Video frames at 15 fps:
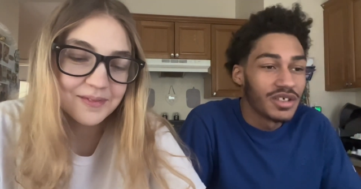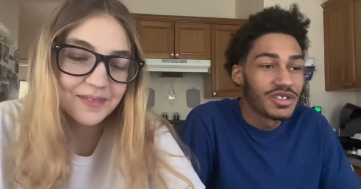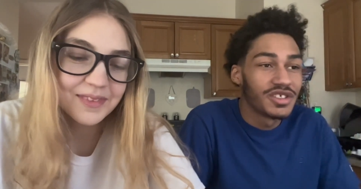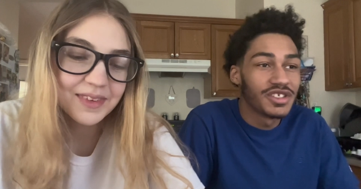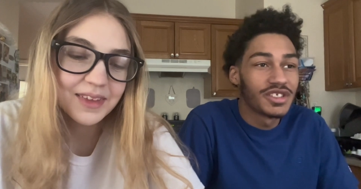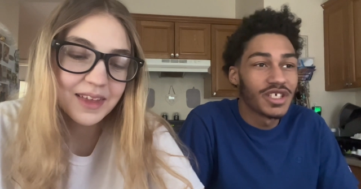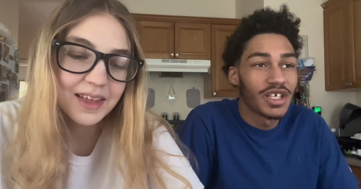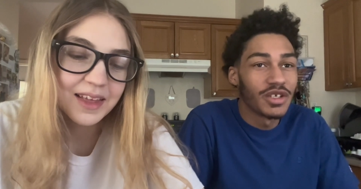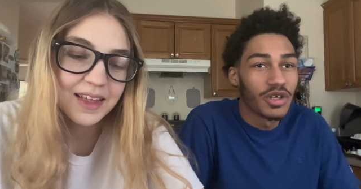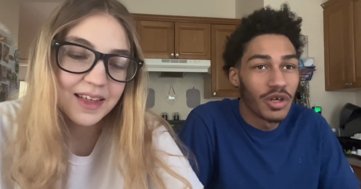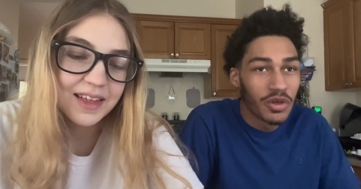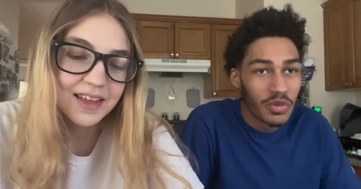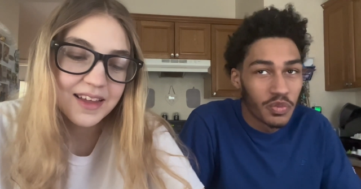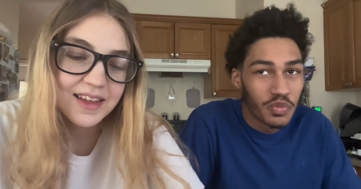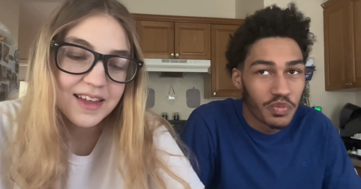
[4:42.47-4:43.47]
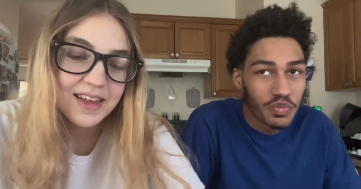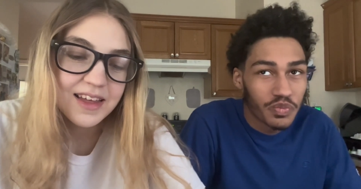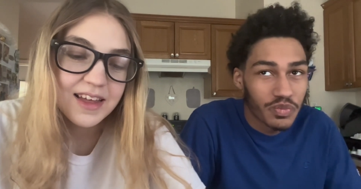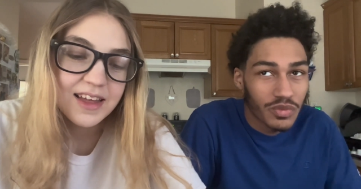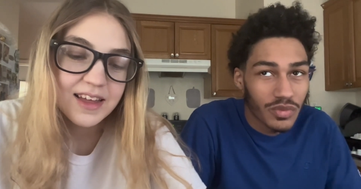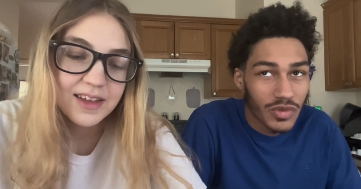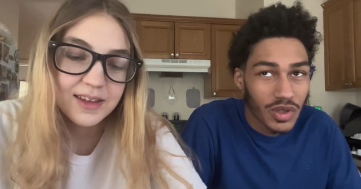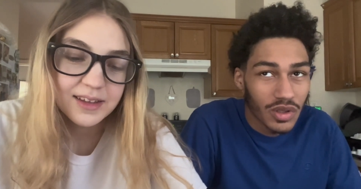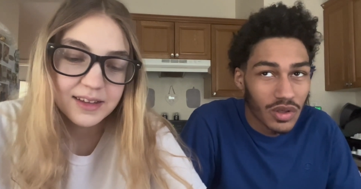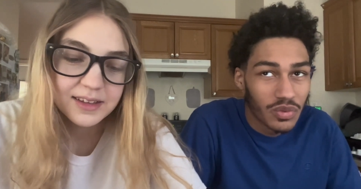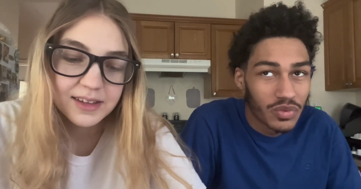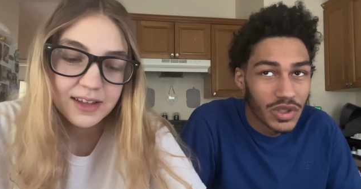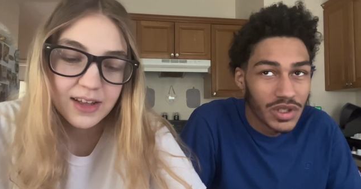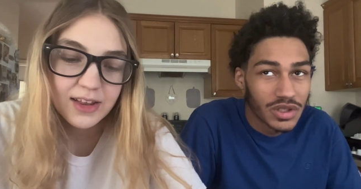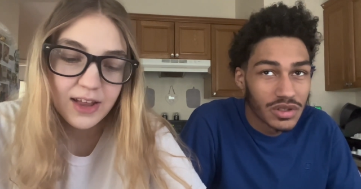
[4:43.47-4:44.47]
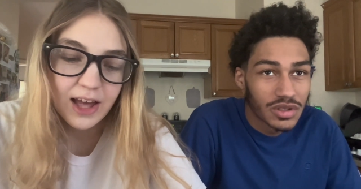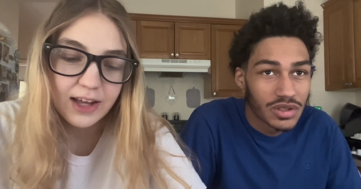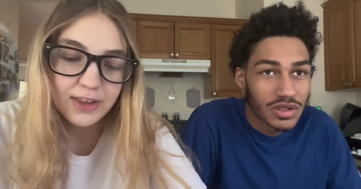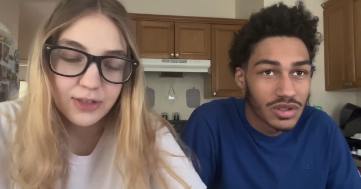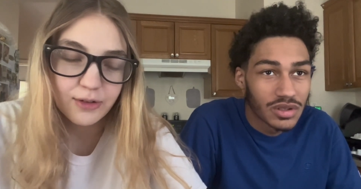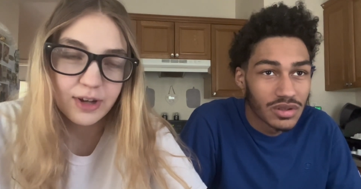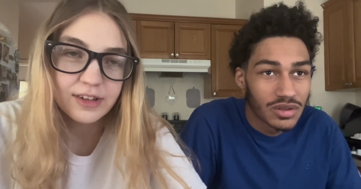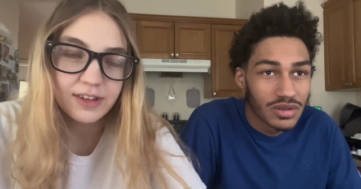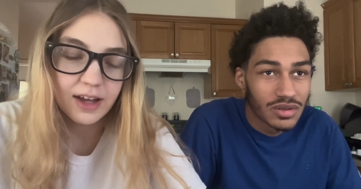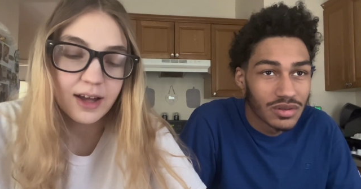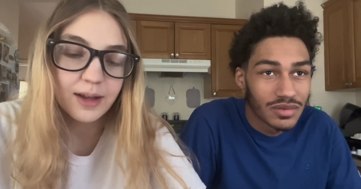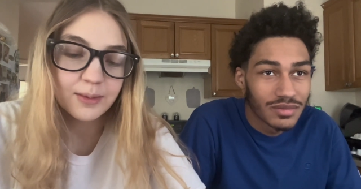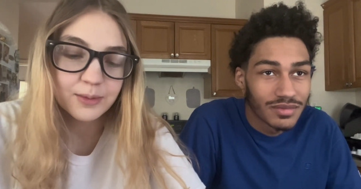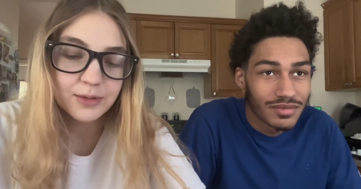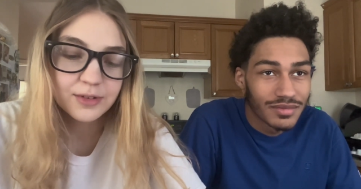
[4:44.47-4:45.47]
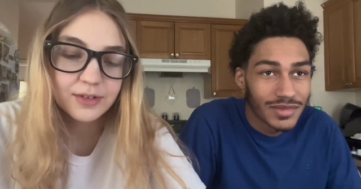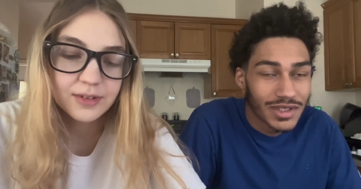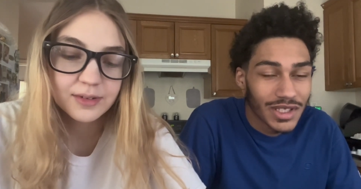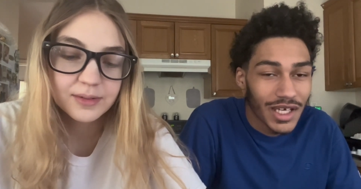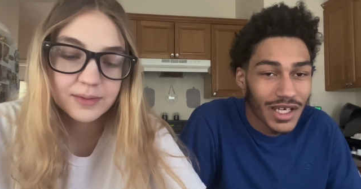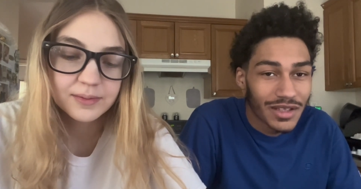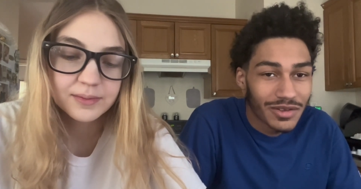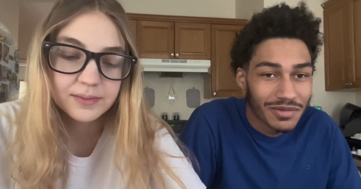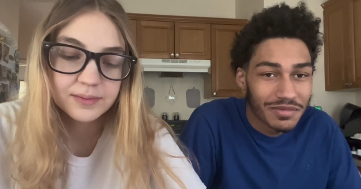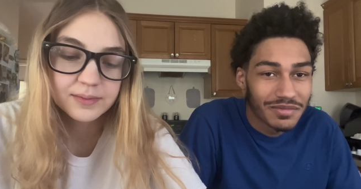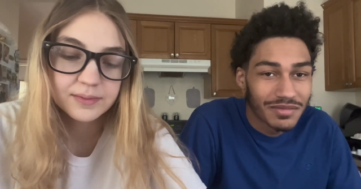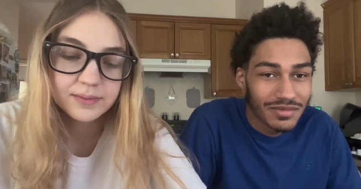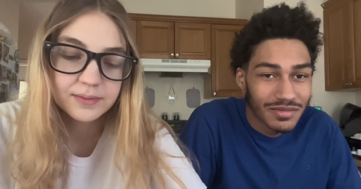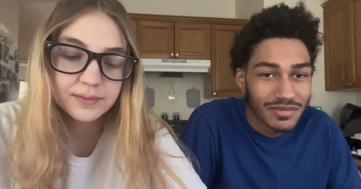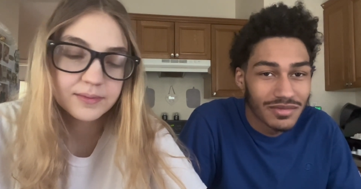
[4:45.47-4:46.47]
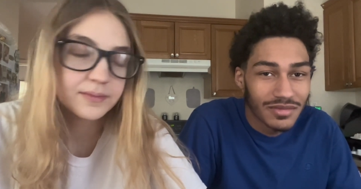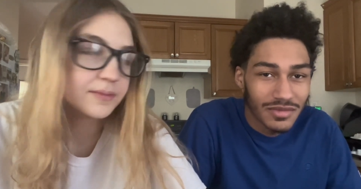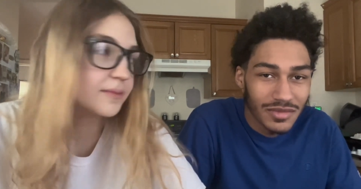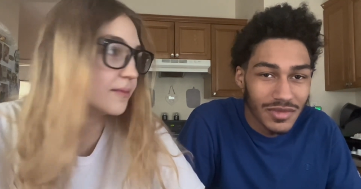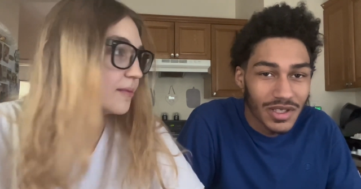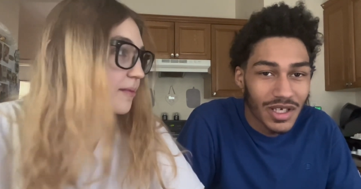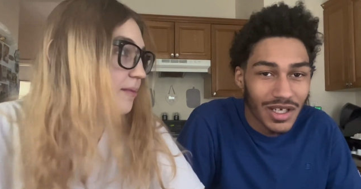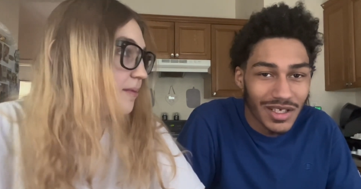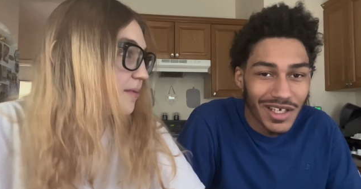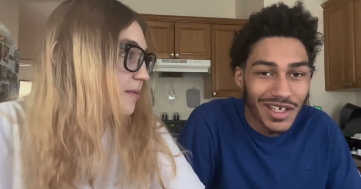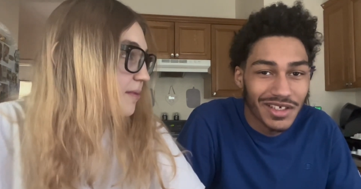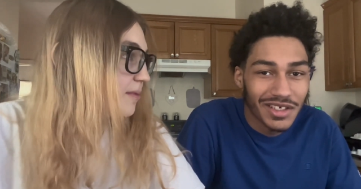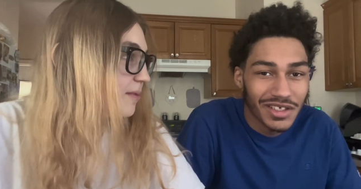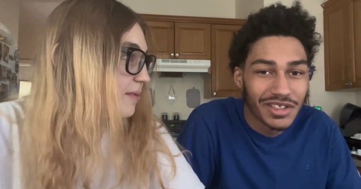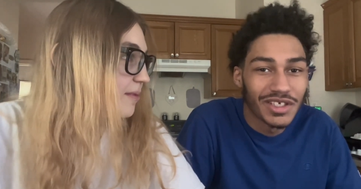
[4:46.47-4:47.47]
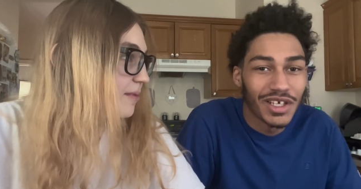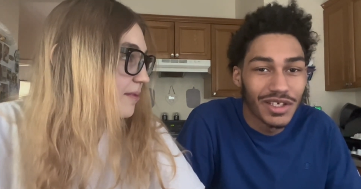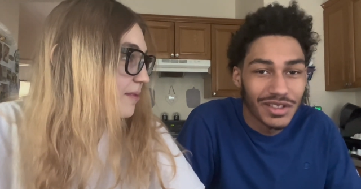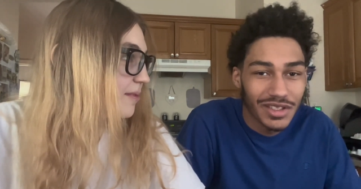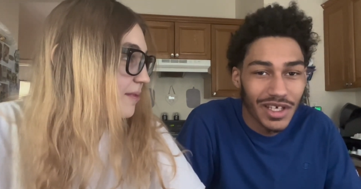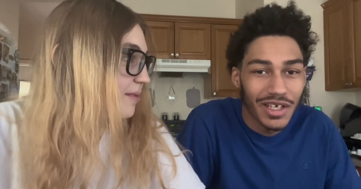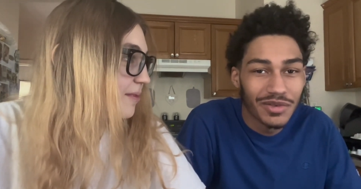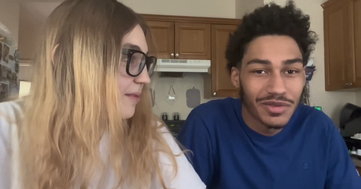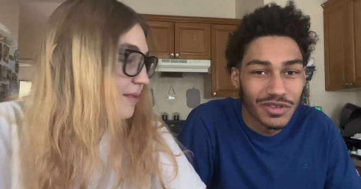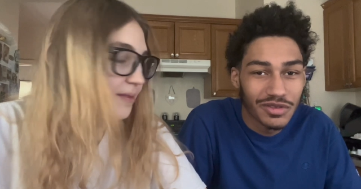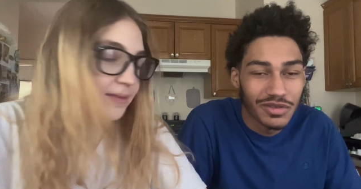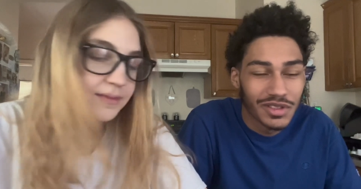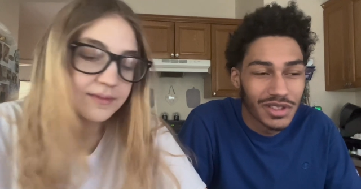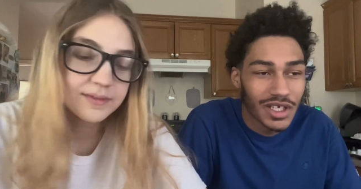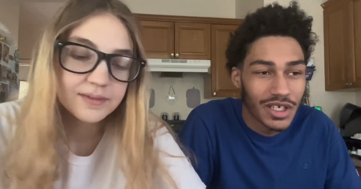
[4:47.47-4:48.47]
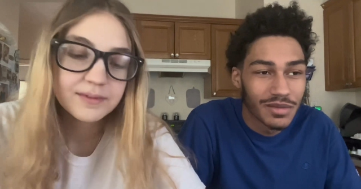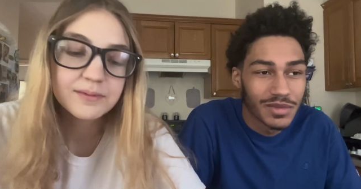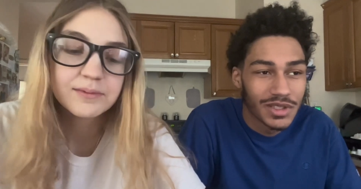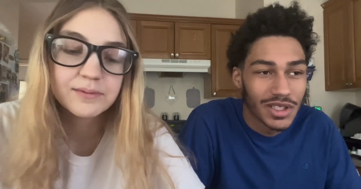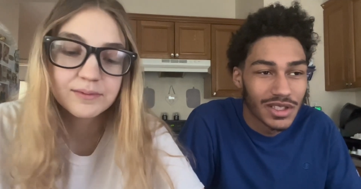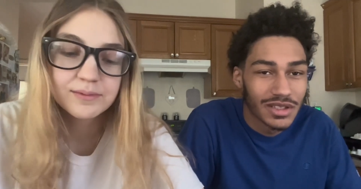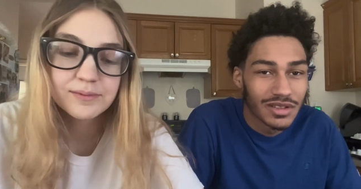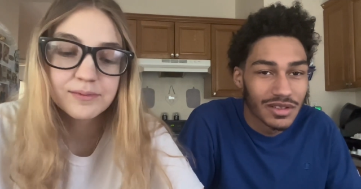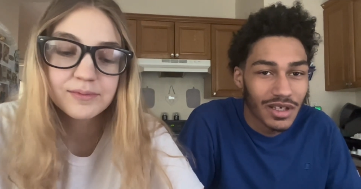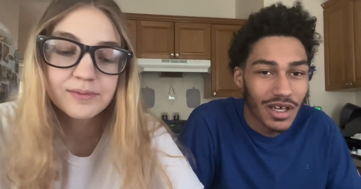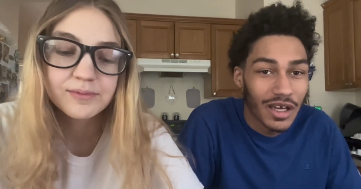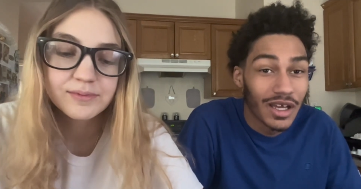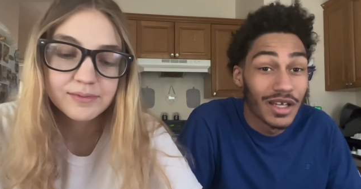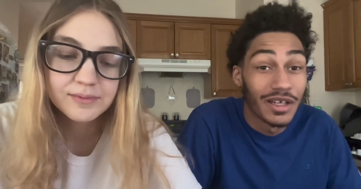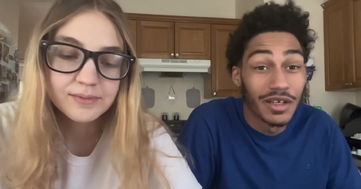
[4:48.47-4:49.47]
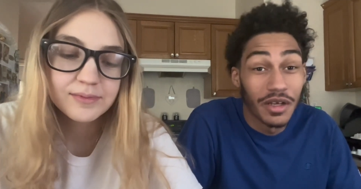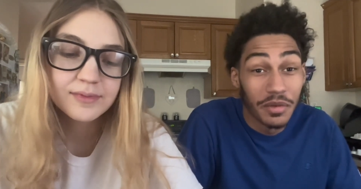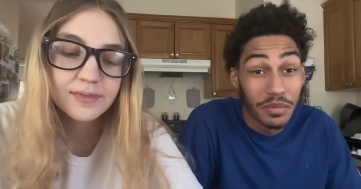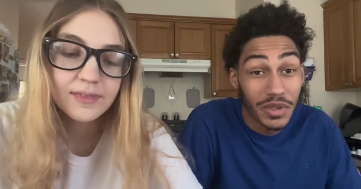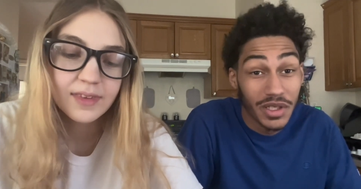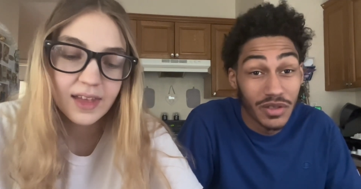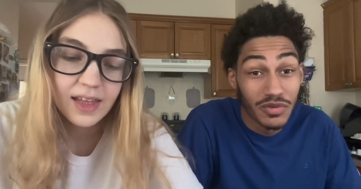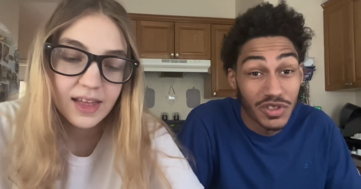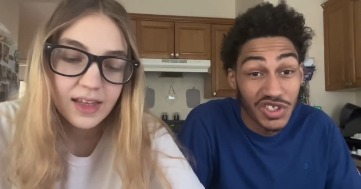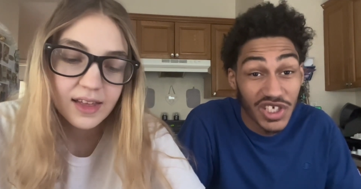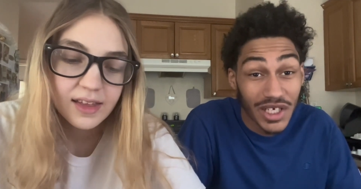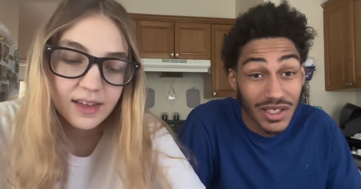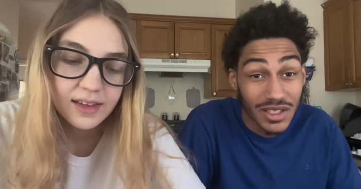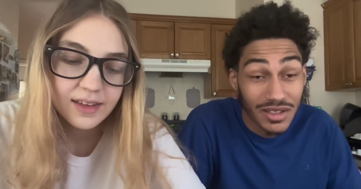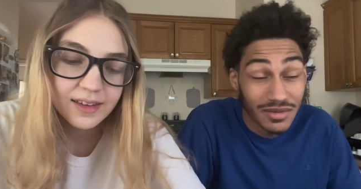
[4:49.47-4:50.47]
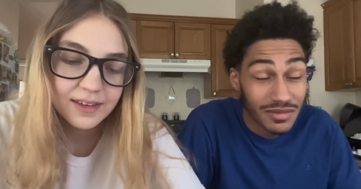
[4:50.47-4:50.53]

Speaker 1: she said no, which like
Speaker 2: three times.
Speaker 1: Yeah. Cut down to the chase. Yeah, it was three times that I ended up being rejected,